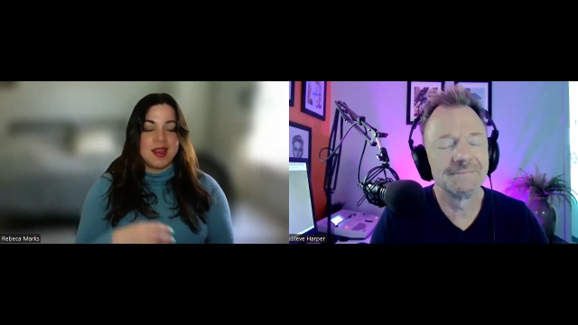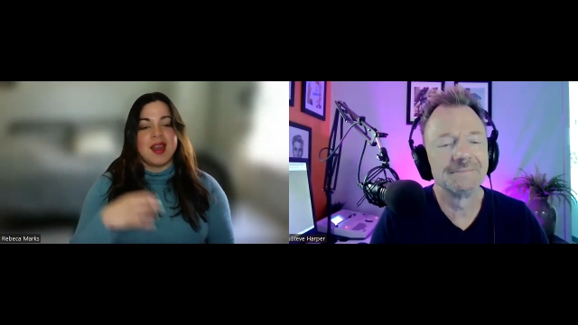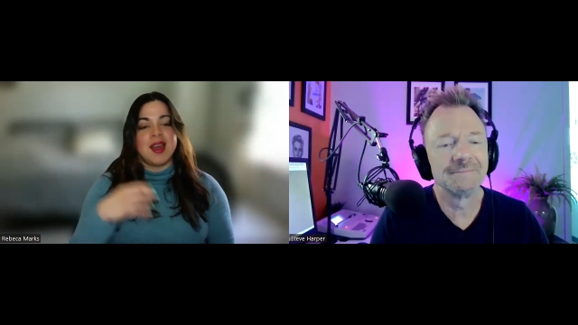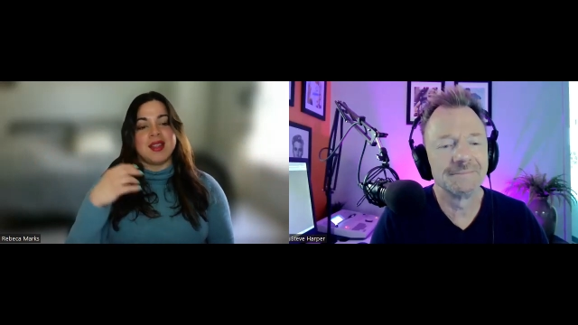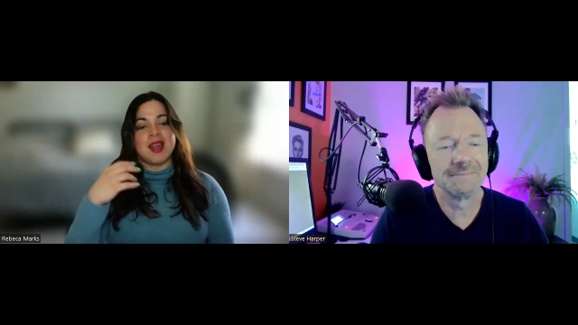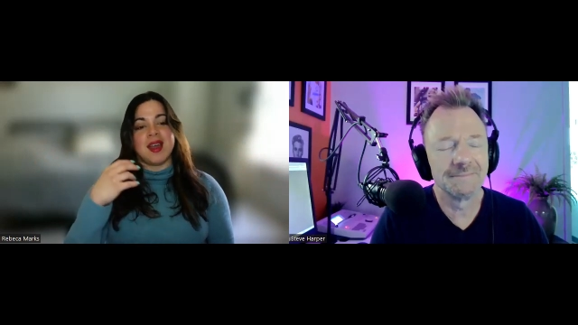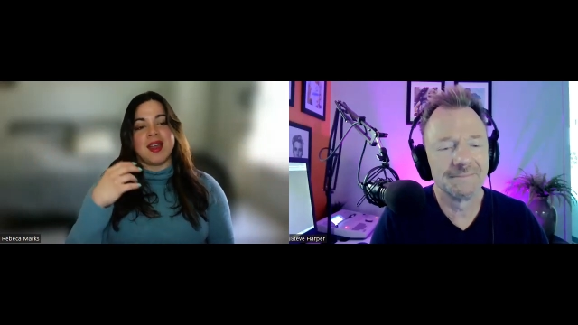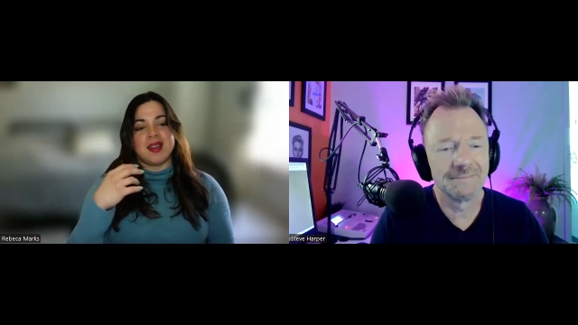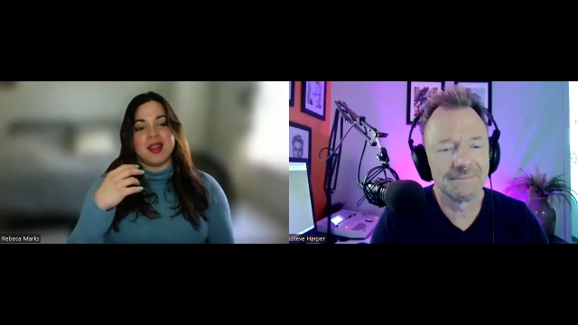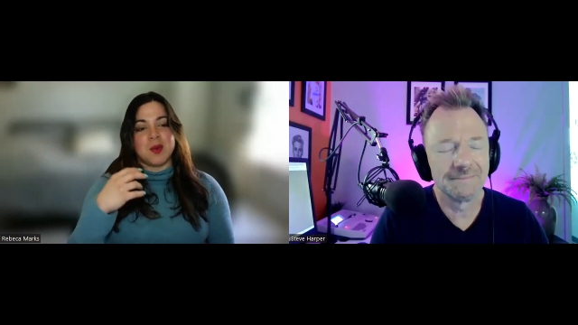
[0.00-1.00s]
Speaker 1: And
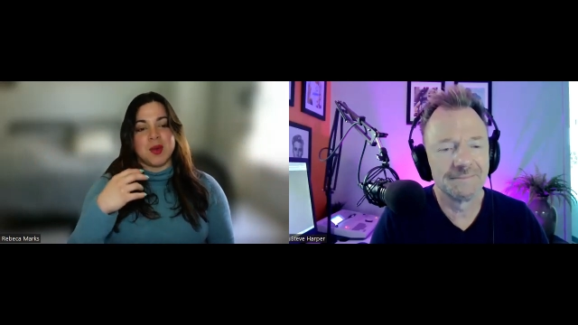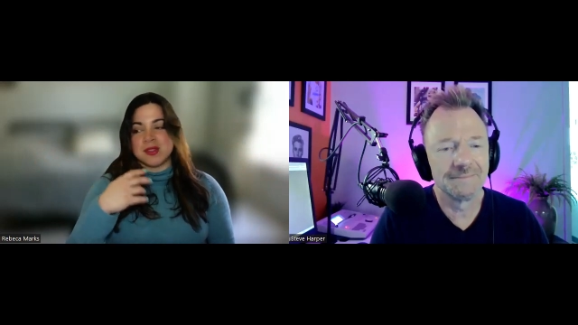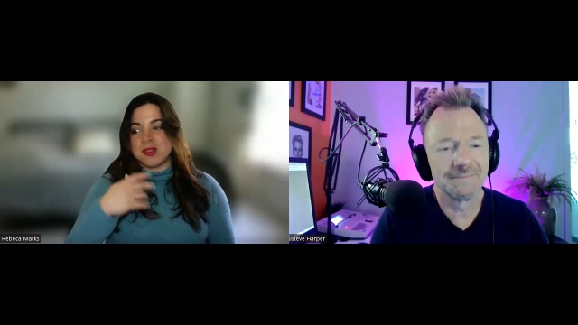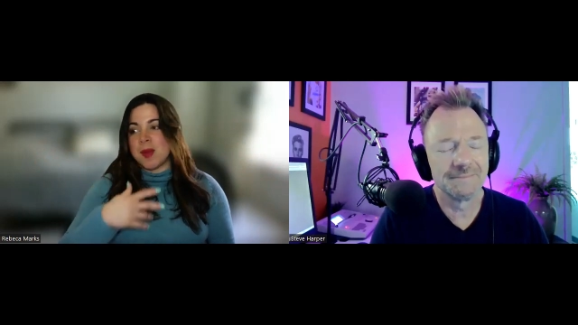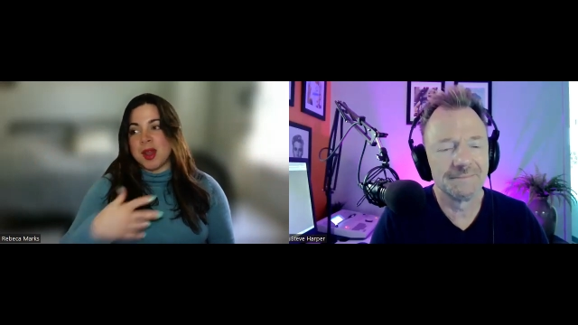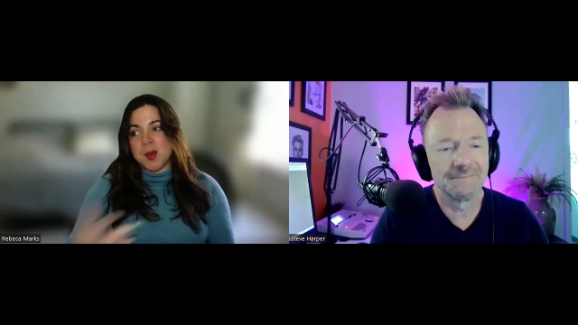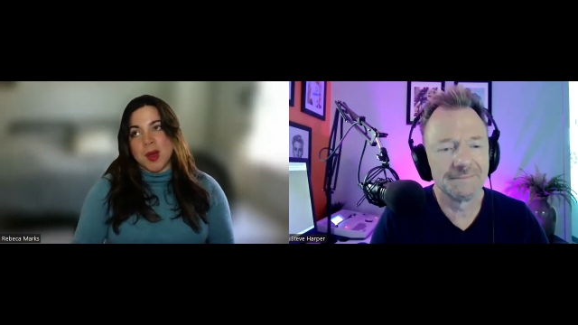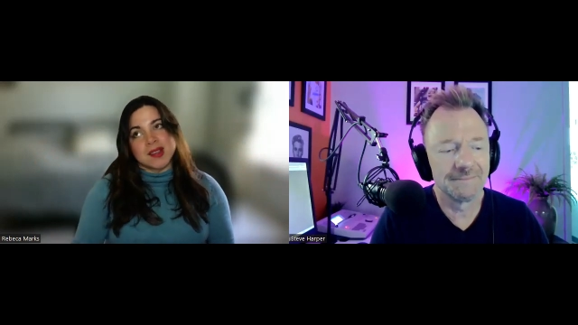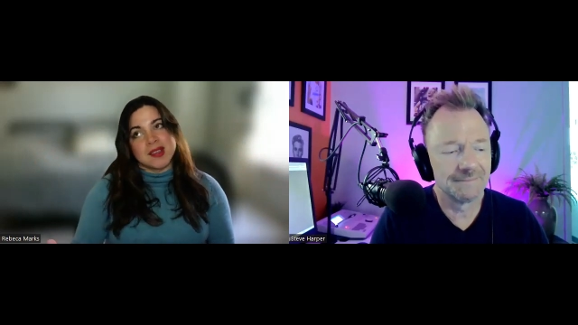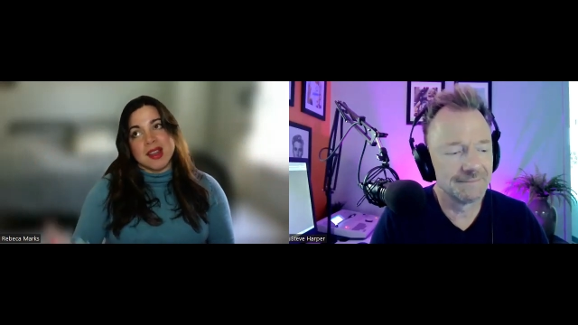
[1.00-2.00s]
then when somebody
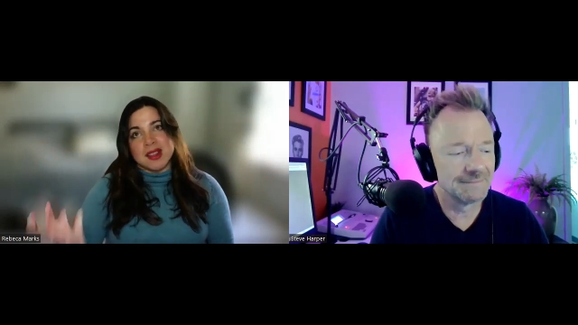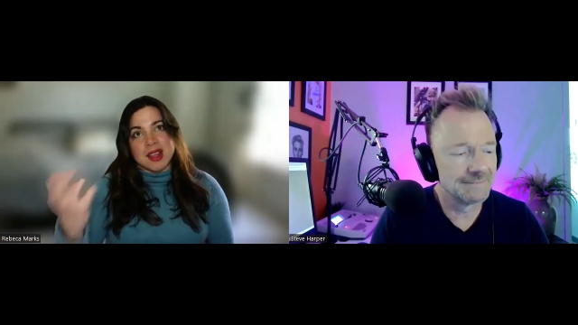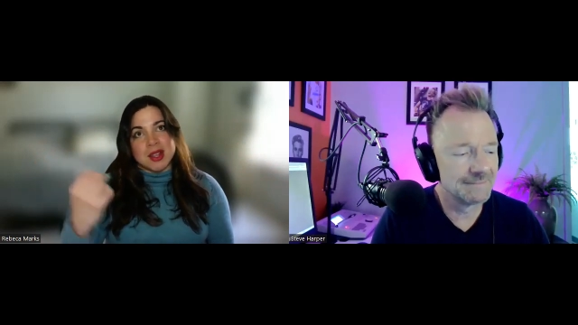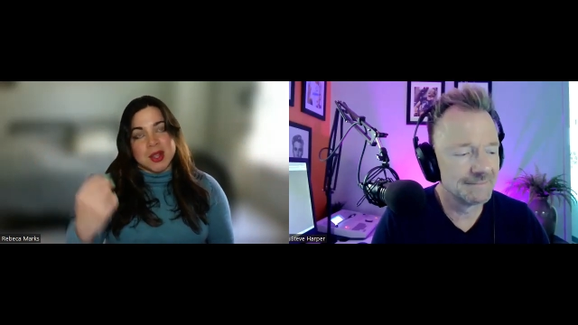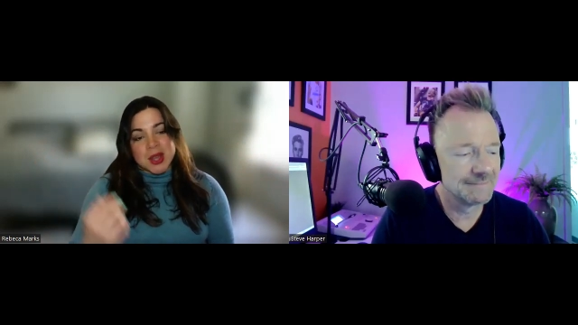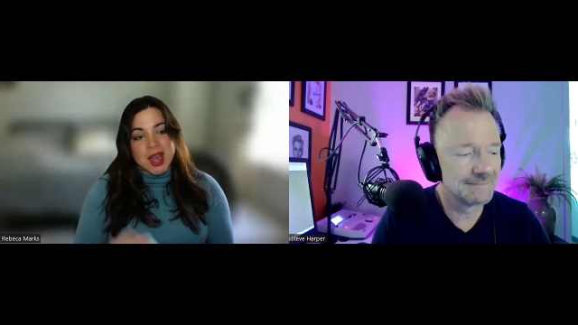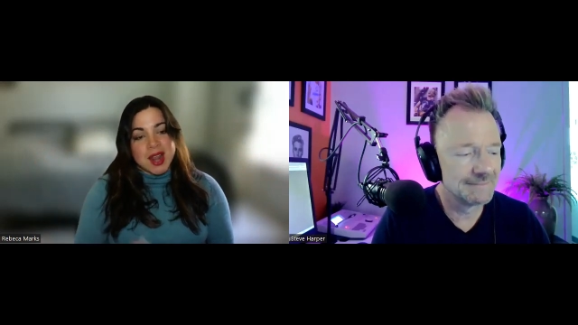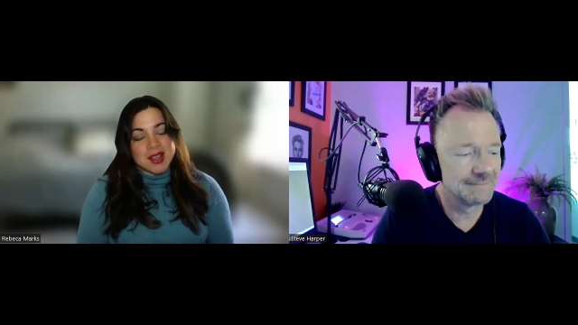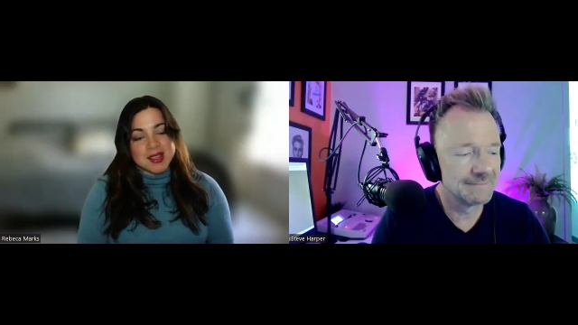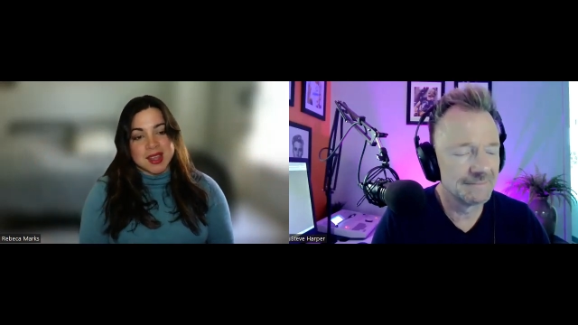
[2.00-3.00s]
walks in and they look at
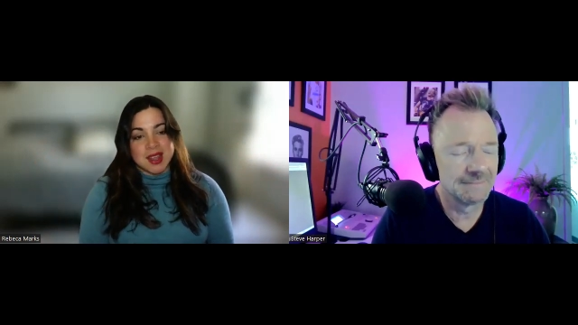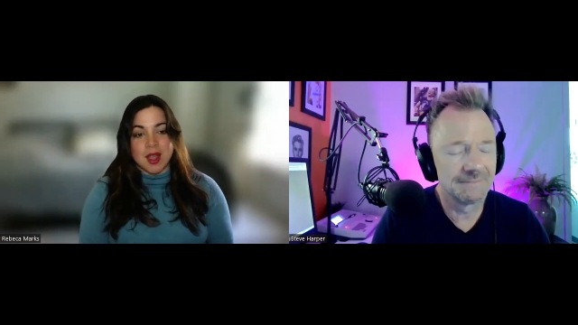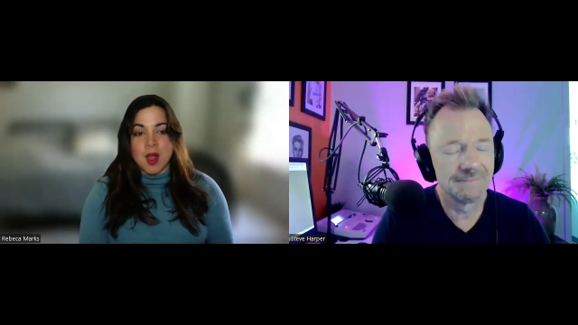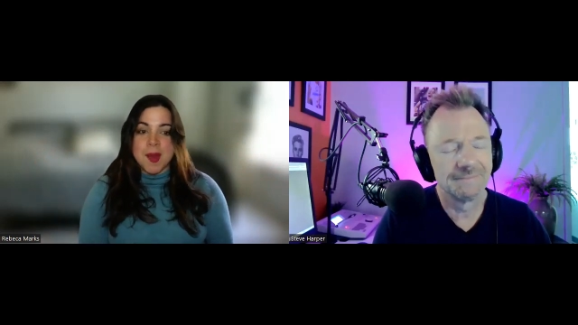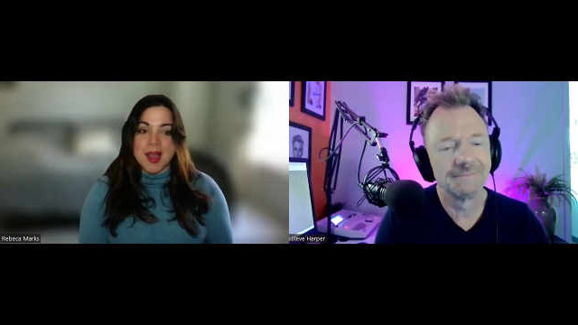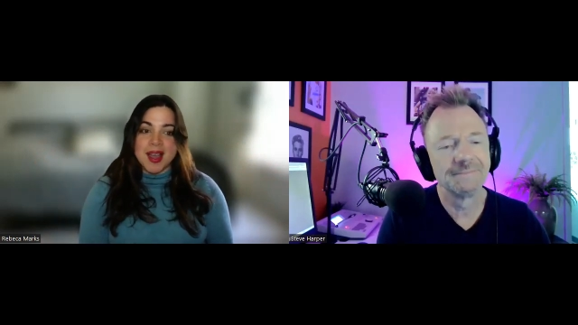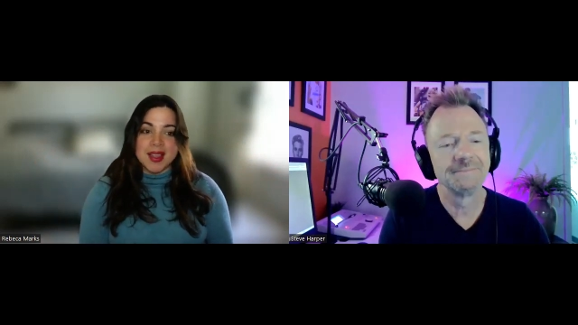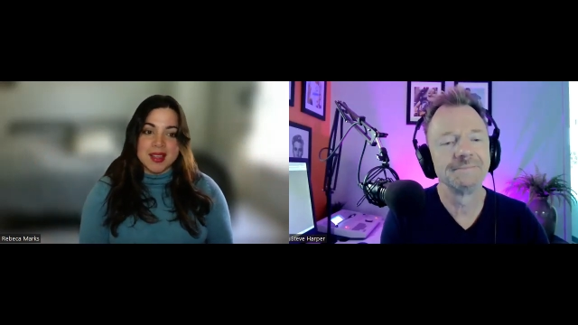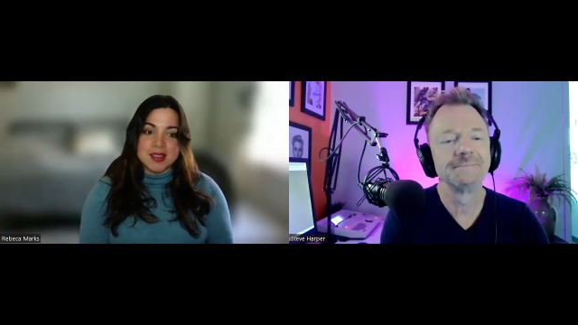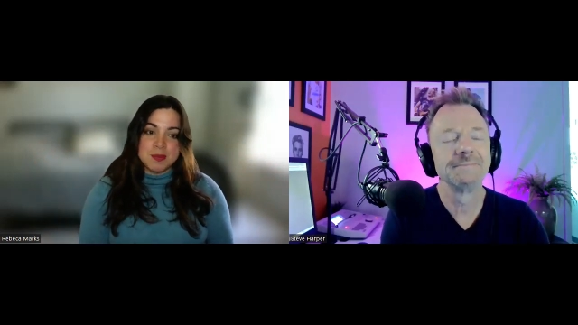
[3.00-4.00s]
it and say like, "Oh my god, that's